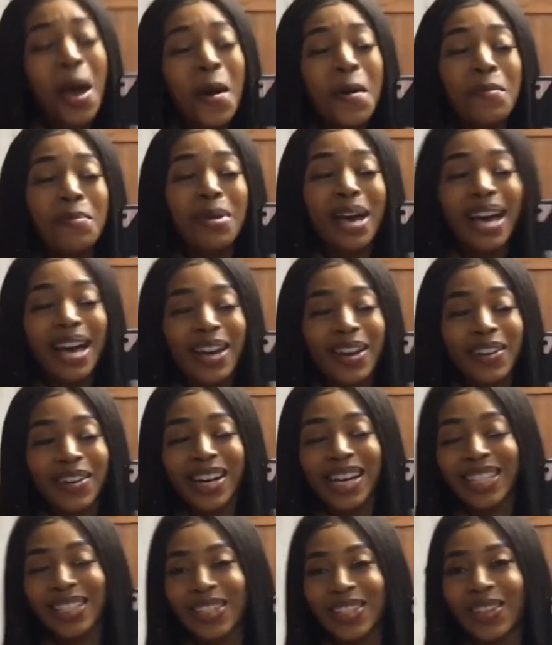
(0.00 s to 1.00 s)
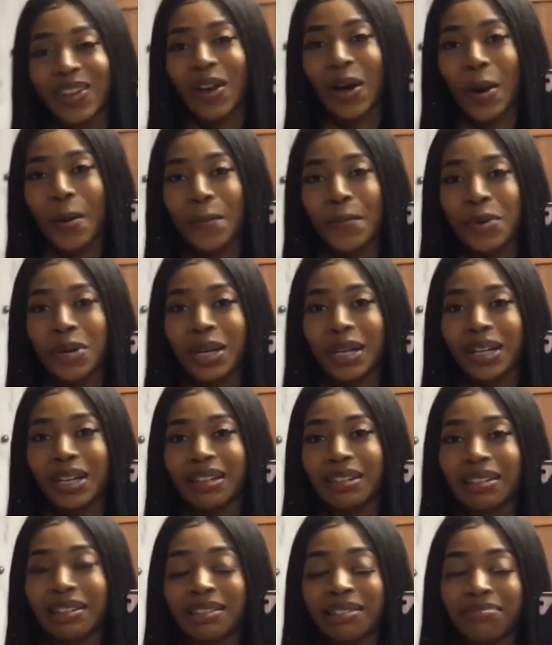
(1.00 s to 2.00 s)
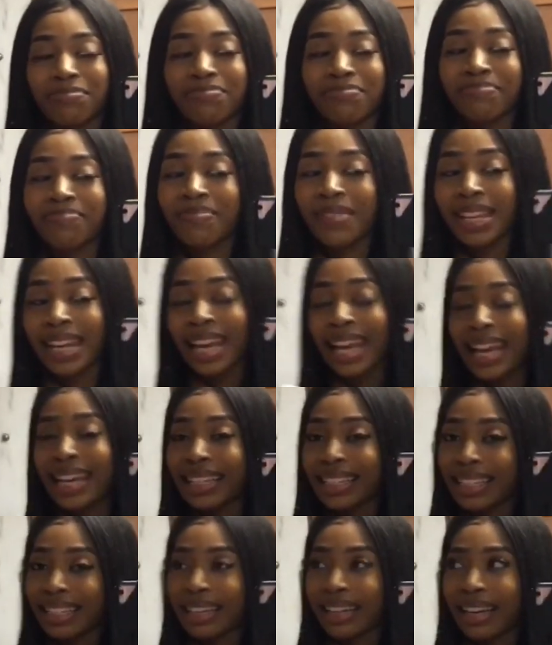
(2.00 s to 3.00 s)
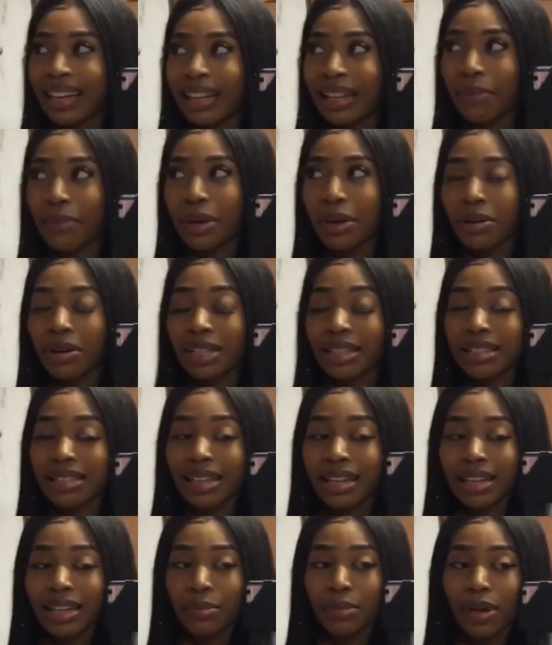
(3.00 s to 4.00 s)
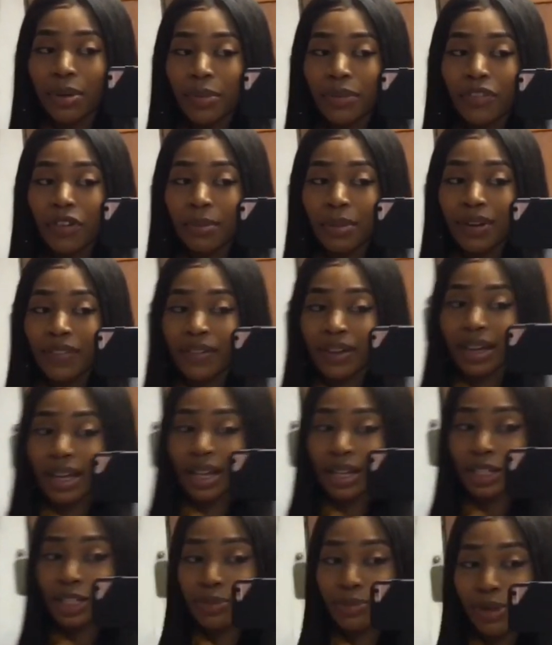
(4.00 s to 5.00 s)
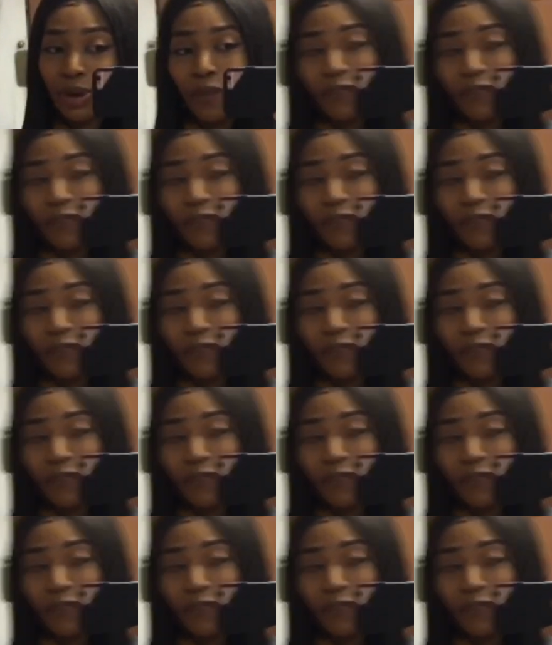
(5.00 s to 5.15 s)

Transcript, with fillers: Mad crazy, y'all. But um, yeah, let me go get this honey bun before my fucking lunch be